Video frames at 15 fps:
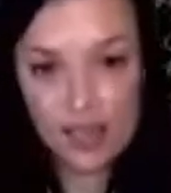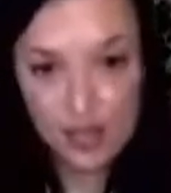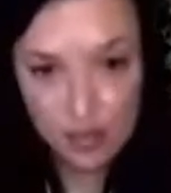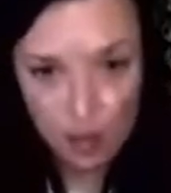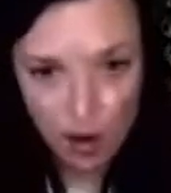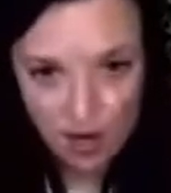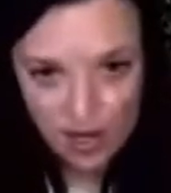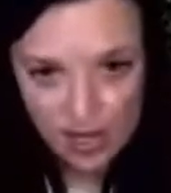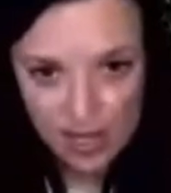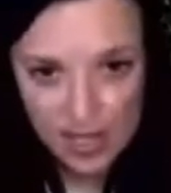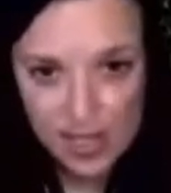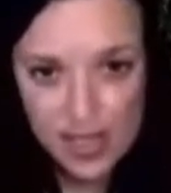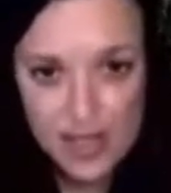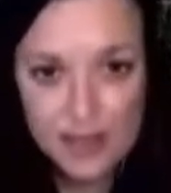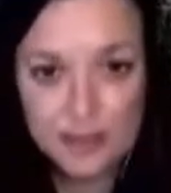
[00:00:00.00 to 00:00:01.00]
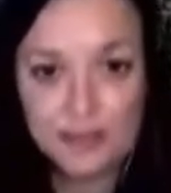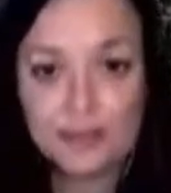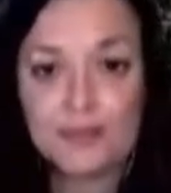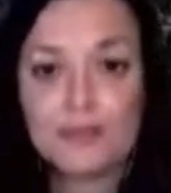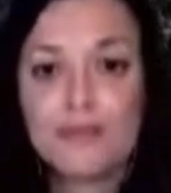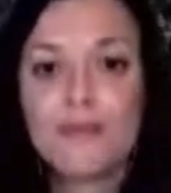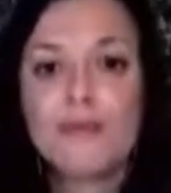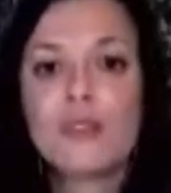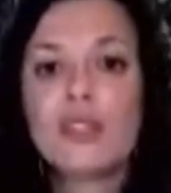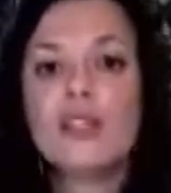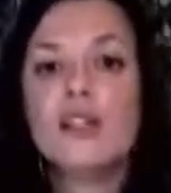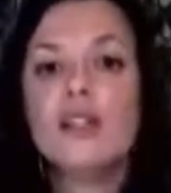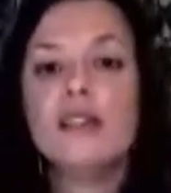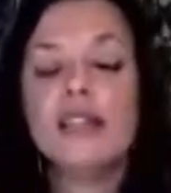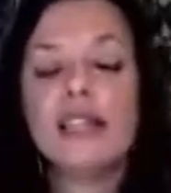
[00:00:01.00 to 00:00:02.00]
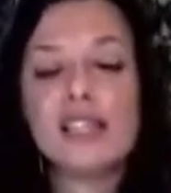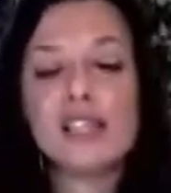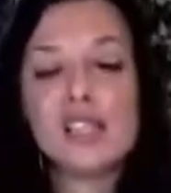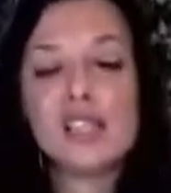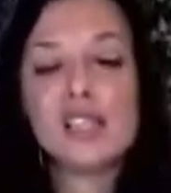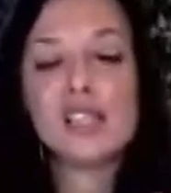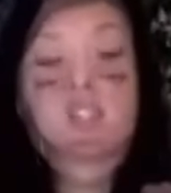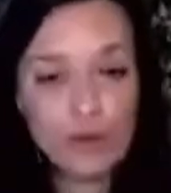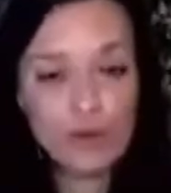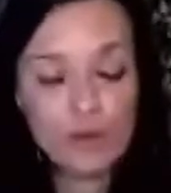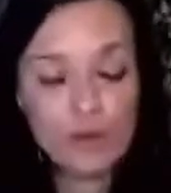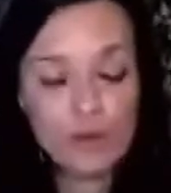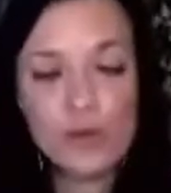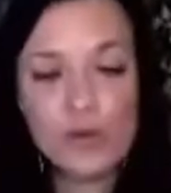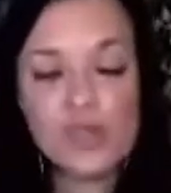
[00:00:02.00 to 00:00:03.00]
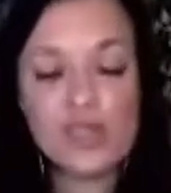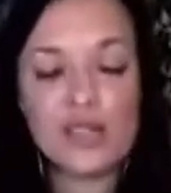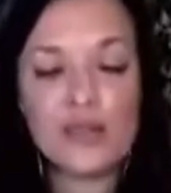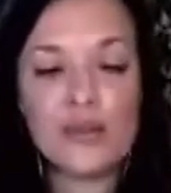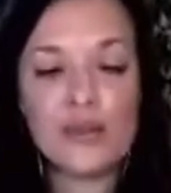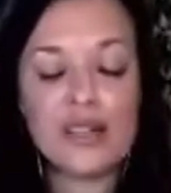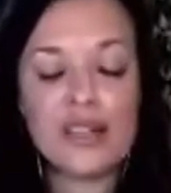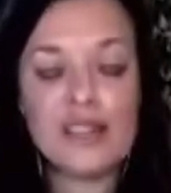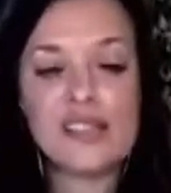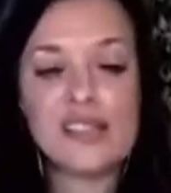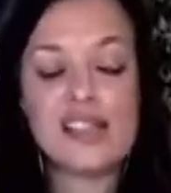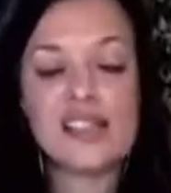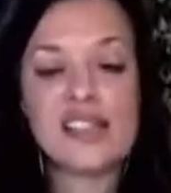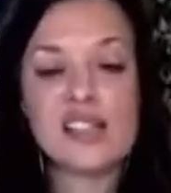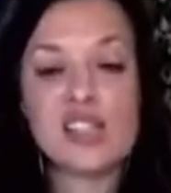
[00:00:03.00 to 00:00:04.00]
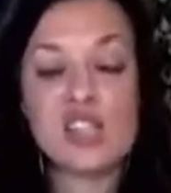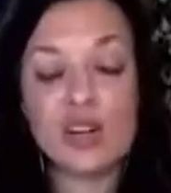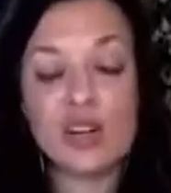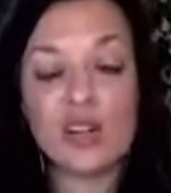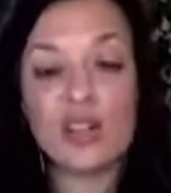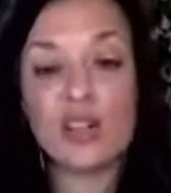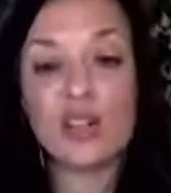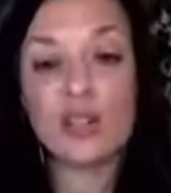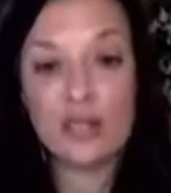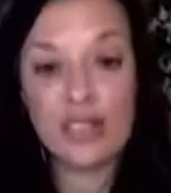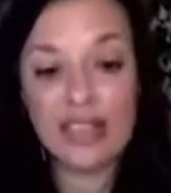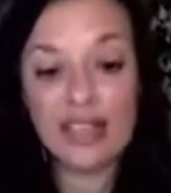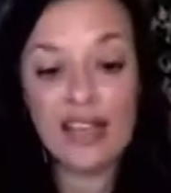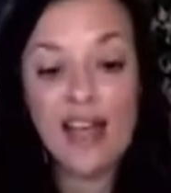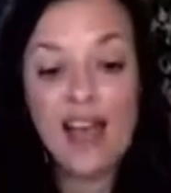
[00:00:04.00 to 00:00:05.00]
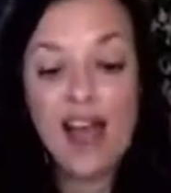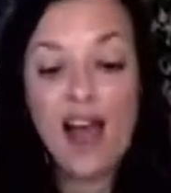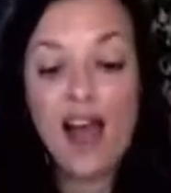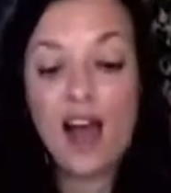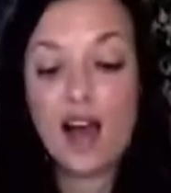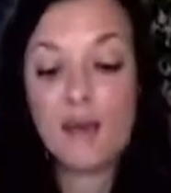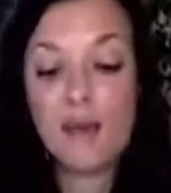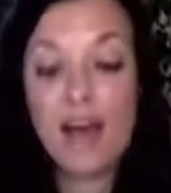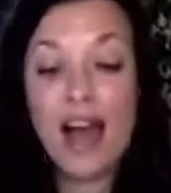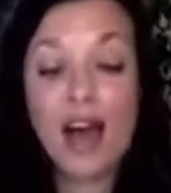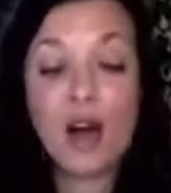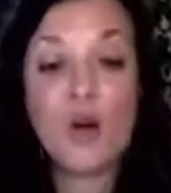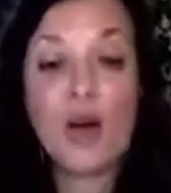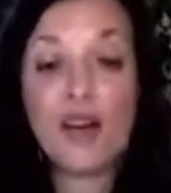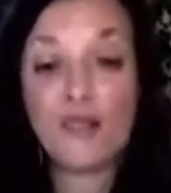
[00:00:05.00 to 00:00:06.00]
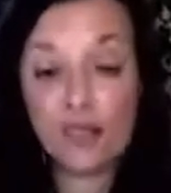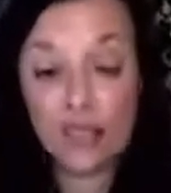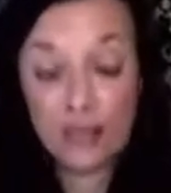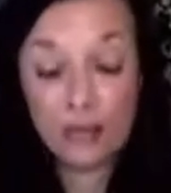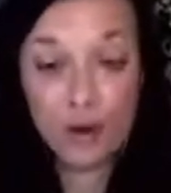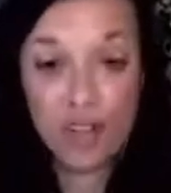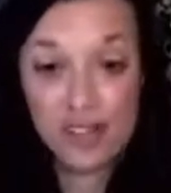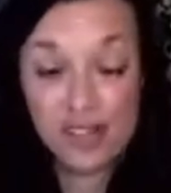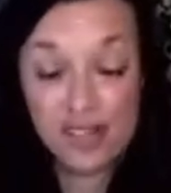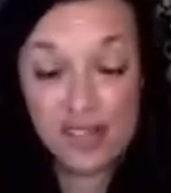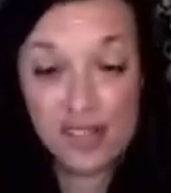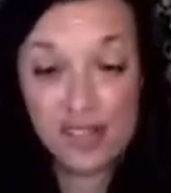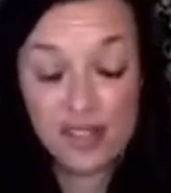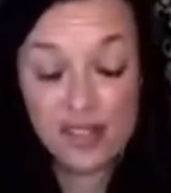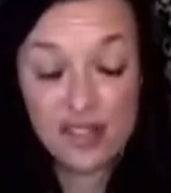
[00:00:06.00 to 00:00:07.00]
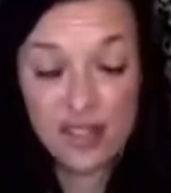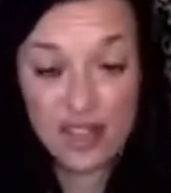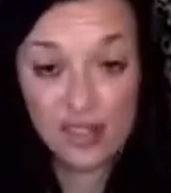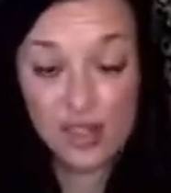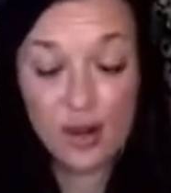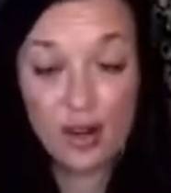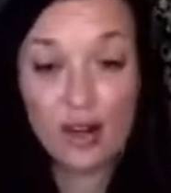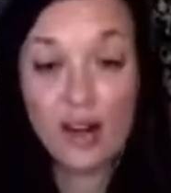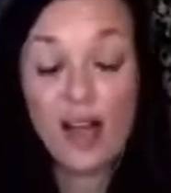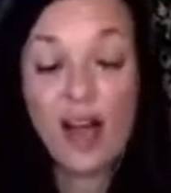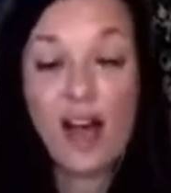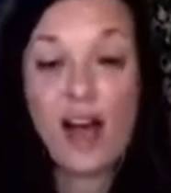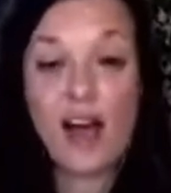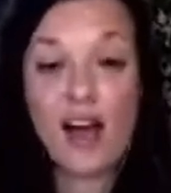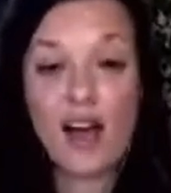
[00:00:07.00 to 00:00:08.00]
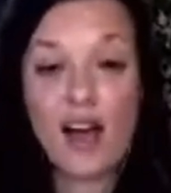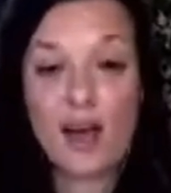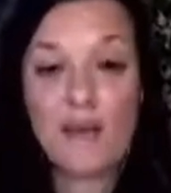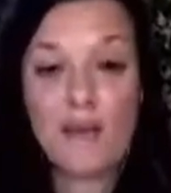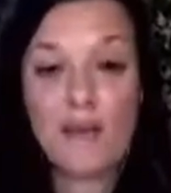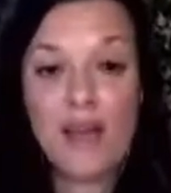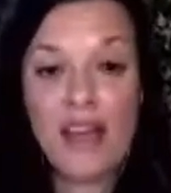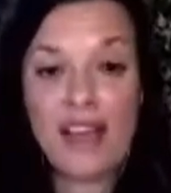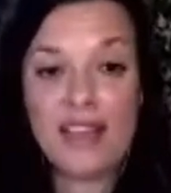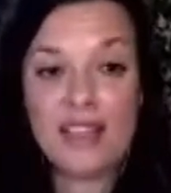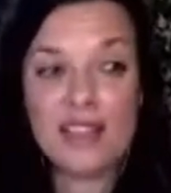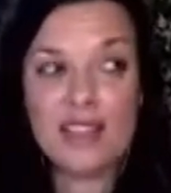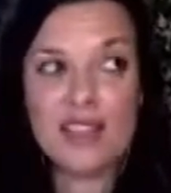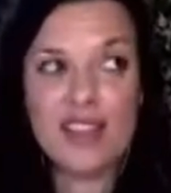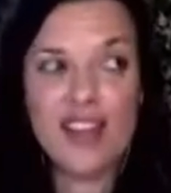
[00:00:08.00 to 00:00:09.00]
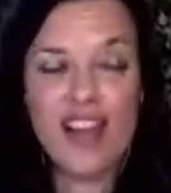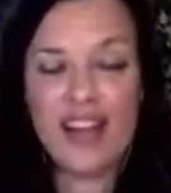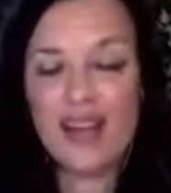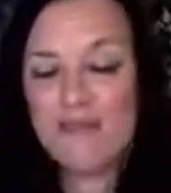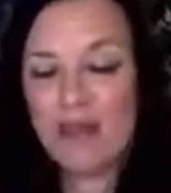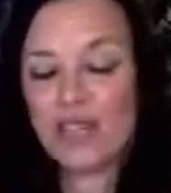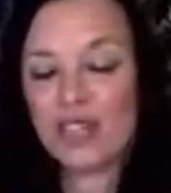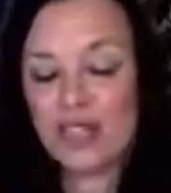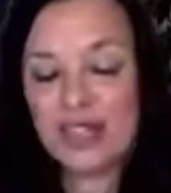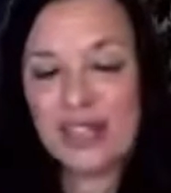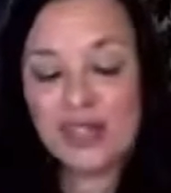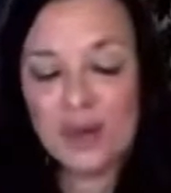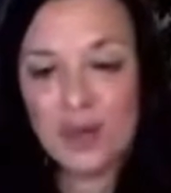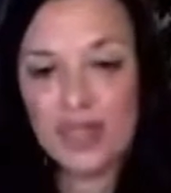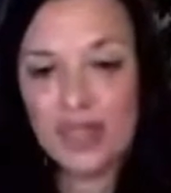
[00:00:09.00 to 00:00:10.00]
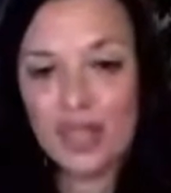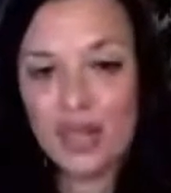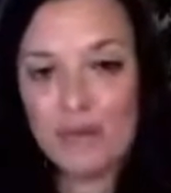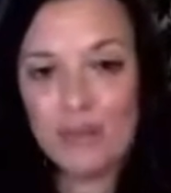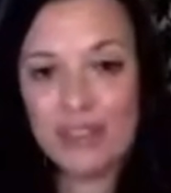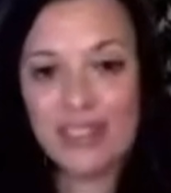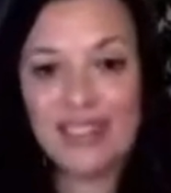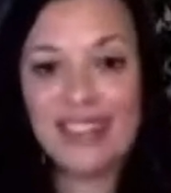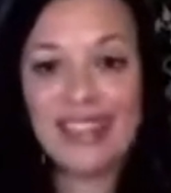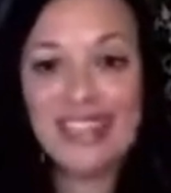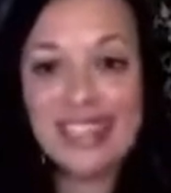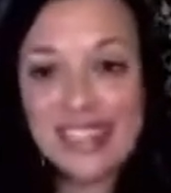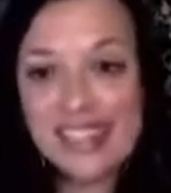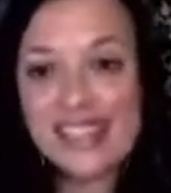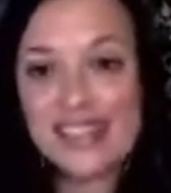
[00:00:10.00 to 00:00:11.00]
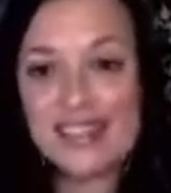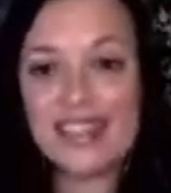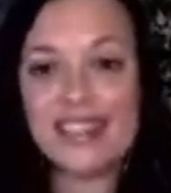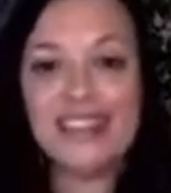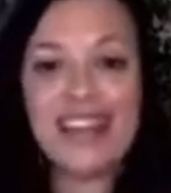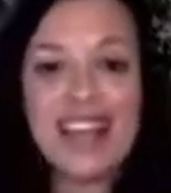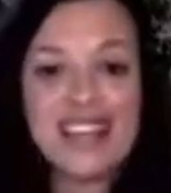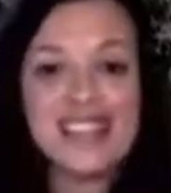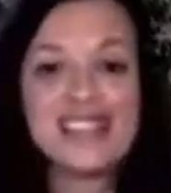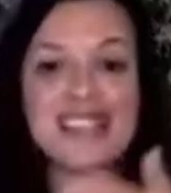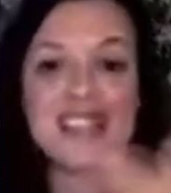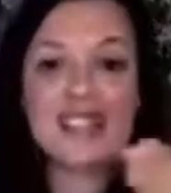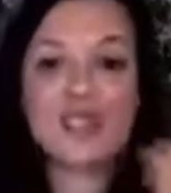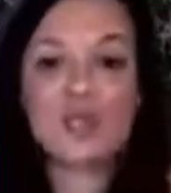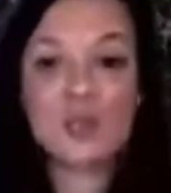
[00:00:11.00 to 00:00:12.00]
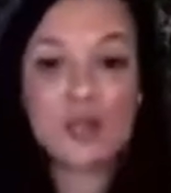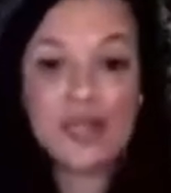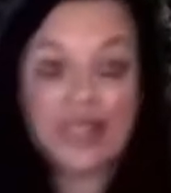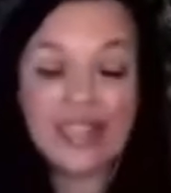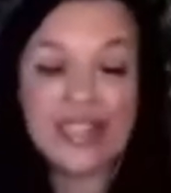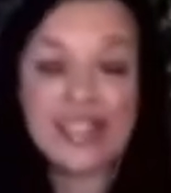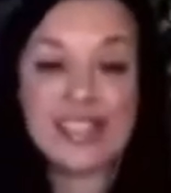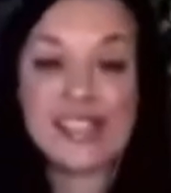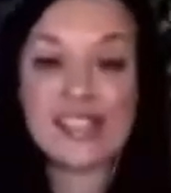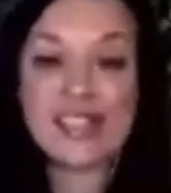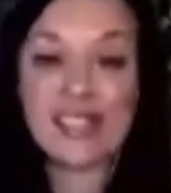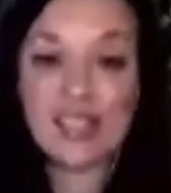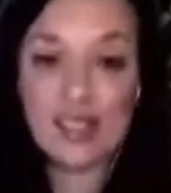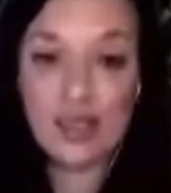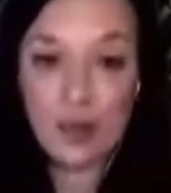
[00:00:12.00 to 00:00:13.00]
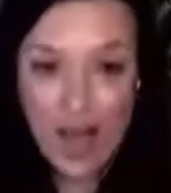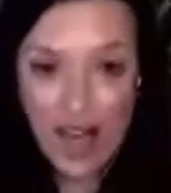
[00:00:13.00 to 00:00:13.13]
Let's go through those ingredients lists and start learning how heavily processed things are. And I didn't mention this earlier, but the less ingredients that you have on something, the better it is.